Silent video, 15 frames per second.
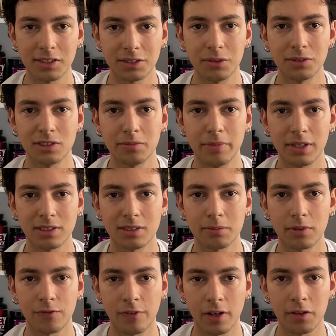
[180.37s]
is going to make them
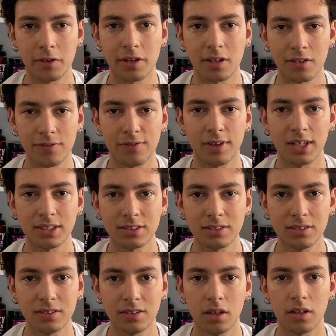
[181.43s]
evaluated
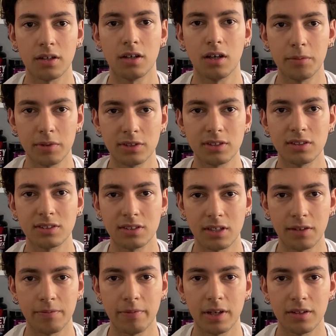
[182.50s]
faster. And obviously it's an
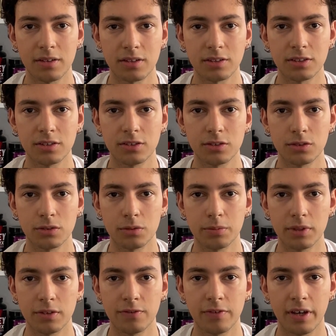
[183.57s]
advantage to
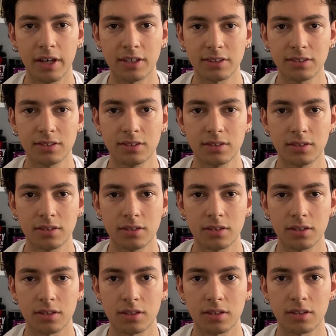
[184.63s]
be fast
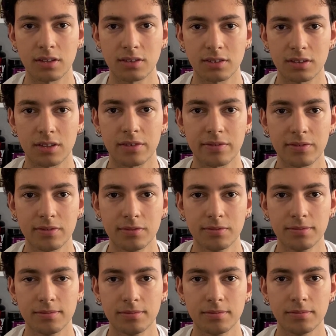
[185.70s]
in this stuff,
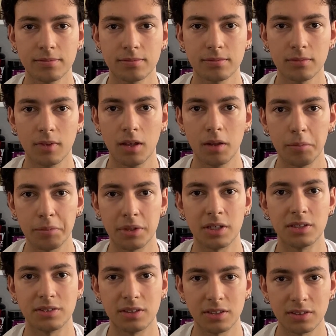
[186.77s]

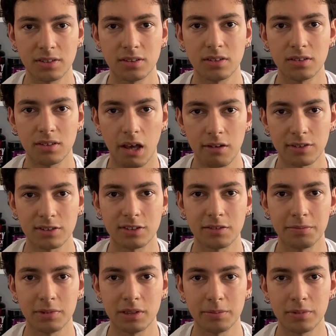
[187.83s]
because there's thousands
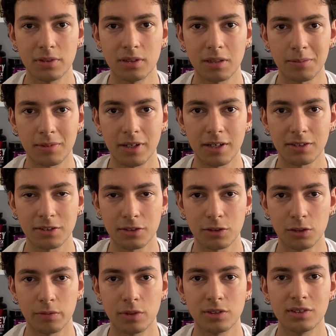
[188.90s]
of people applying to
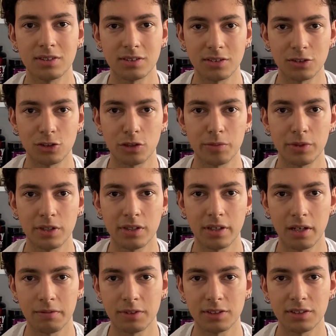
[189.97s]
universities in Germany
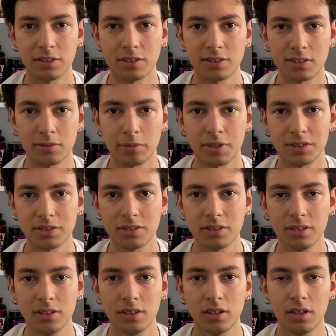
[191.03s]
every single
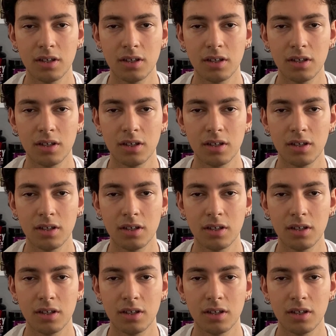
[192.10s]
semester,